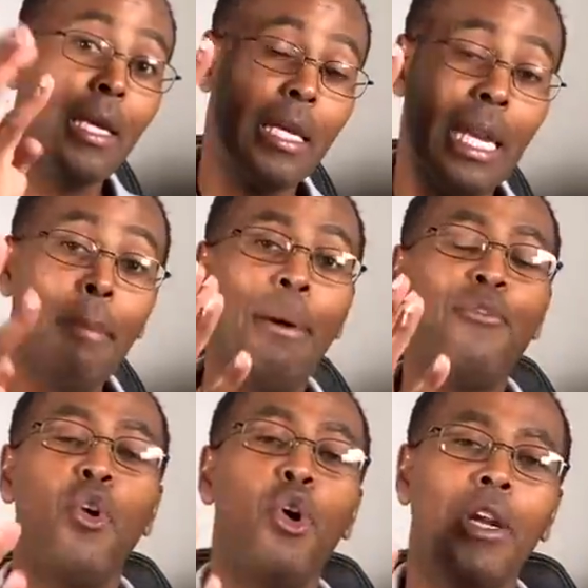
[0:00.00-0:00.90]
Number
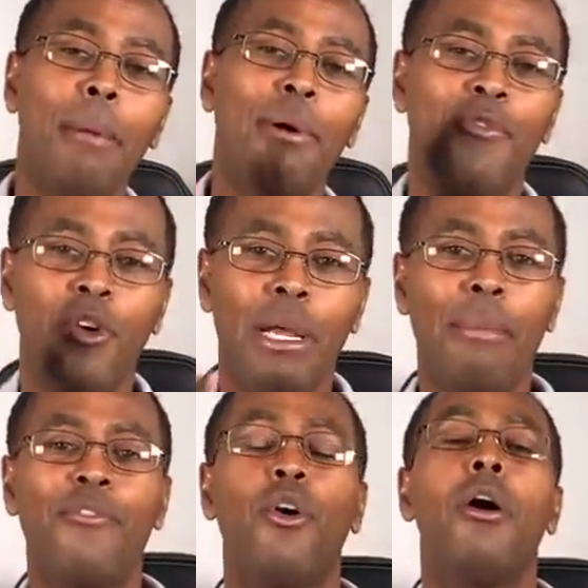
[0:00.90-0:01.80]
four, number four,
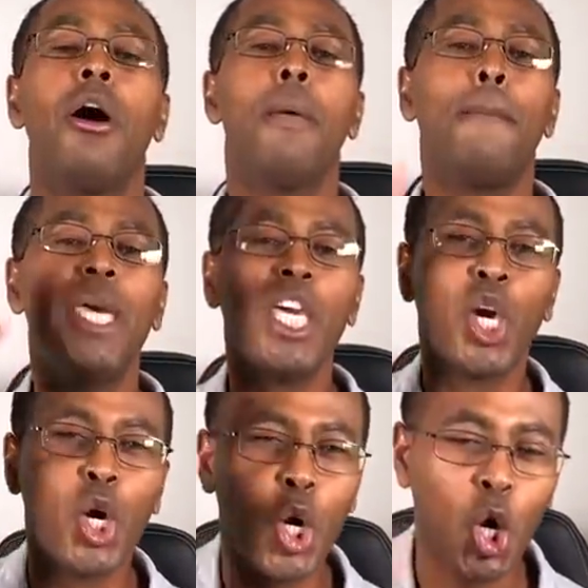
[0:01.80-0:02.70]
number four. Be
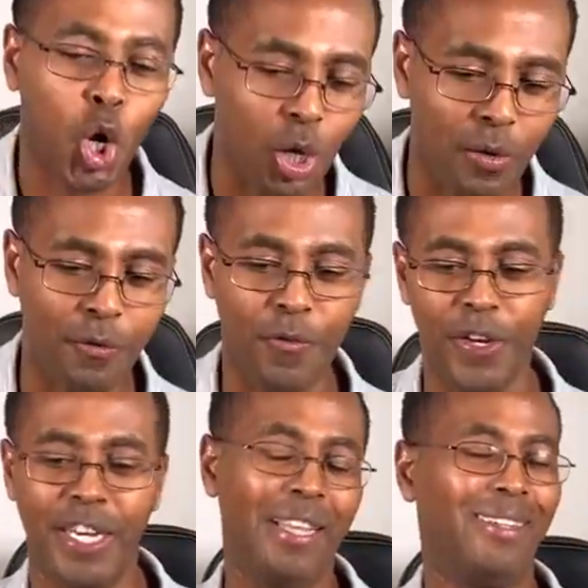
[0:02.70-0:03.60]

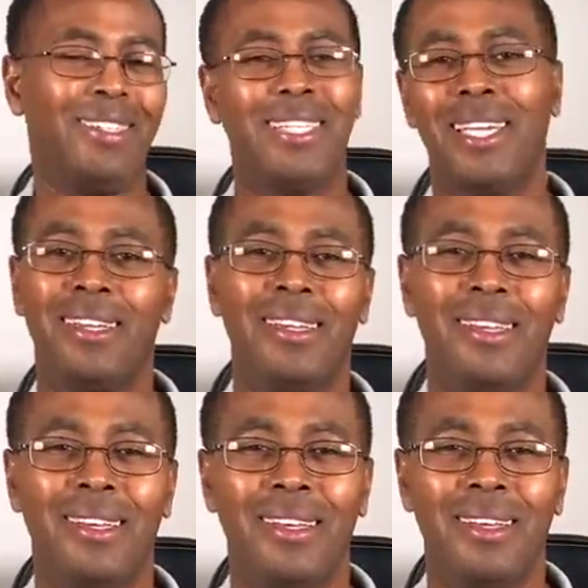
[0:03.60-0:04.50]
confident.
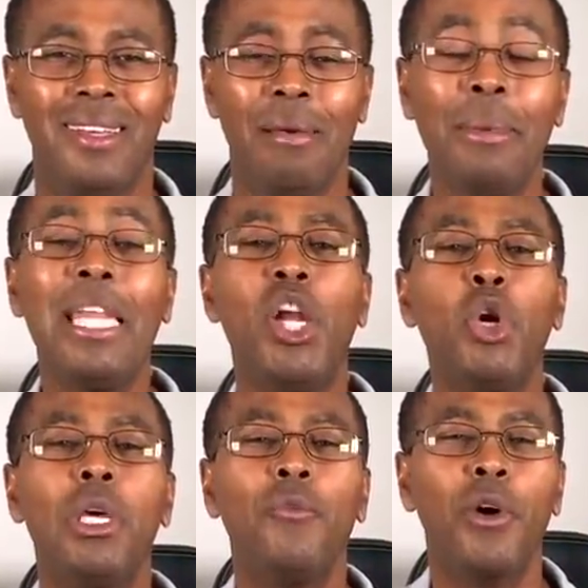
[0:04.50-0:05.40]
Men are
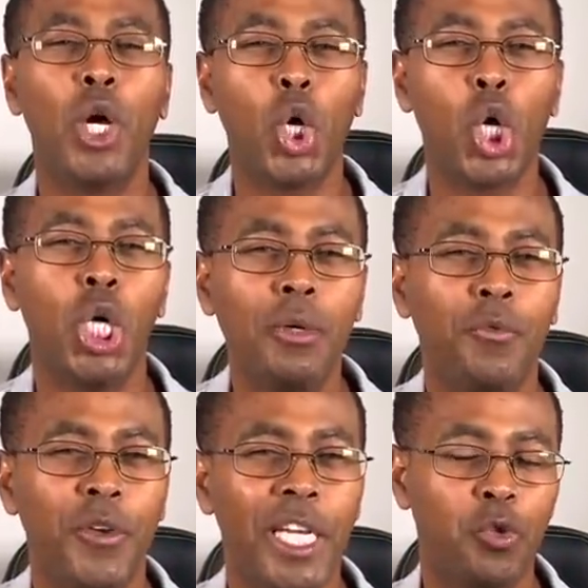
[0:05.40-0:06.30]
looking for a
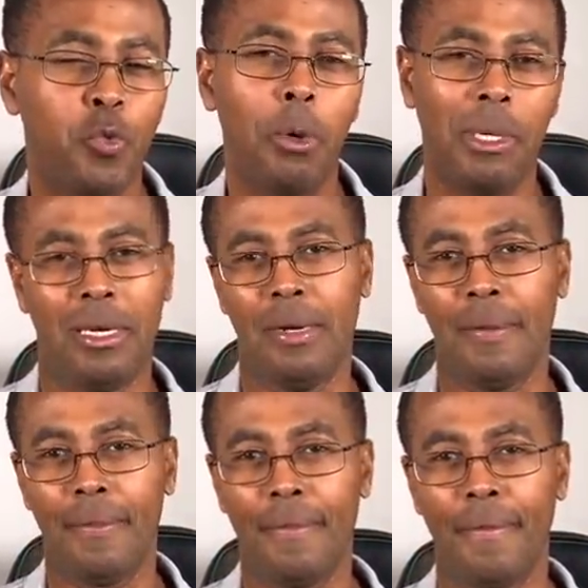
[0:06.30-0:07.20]
confident woman.
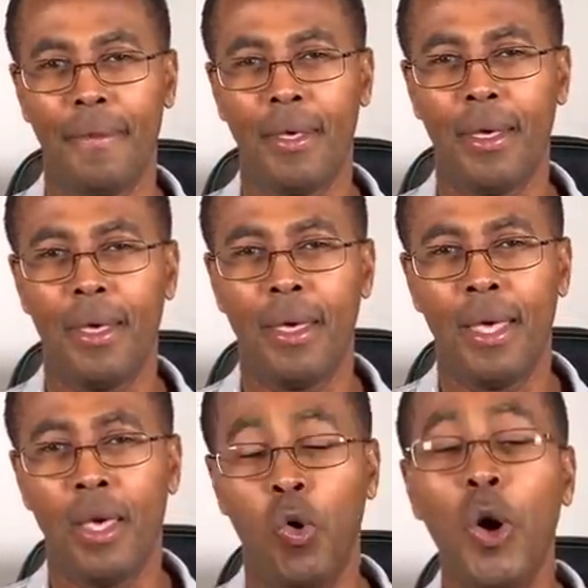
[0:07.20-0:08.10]

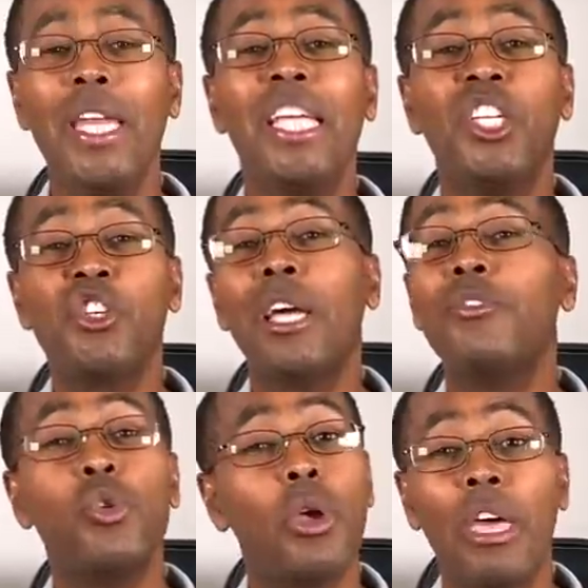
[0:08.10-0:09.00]
When he
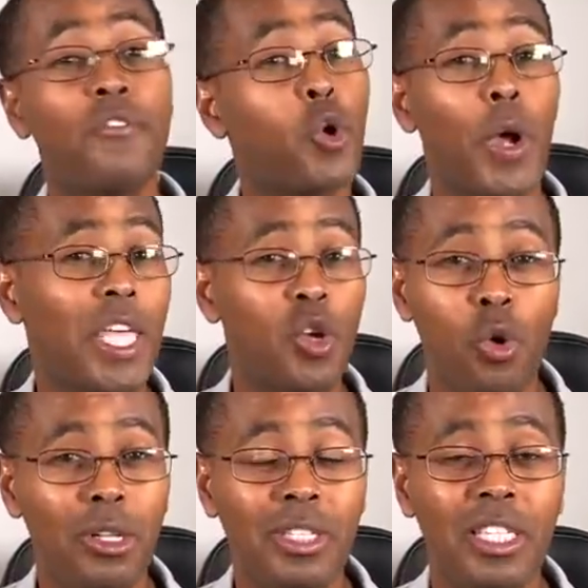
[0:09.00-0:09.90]
drags you everywhere he
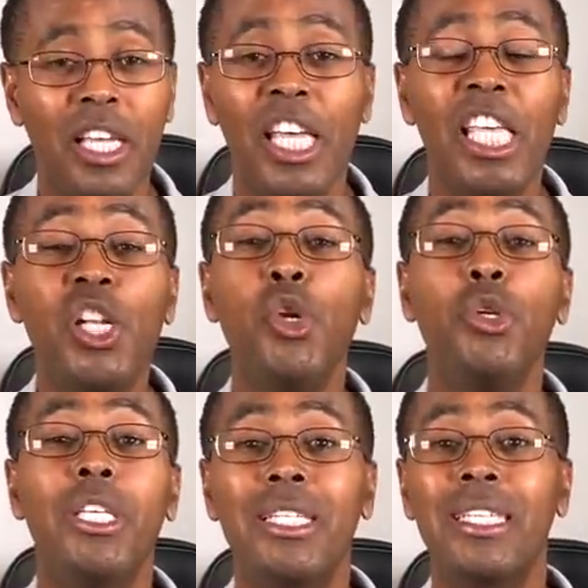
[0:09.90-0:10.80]
wants, he
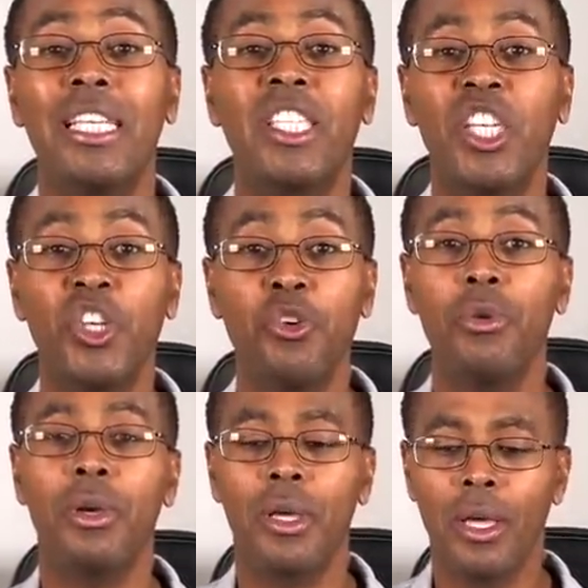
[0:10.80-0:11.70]
loses taste in you.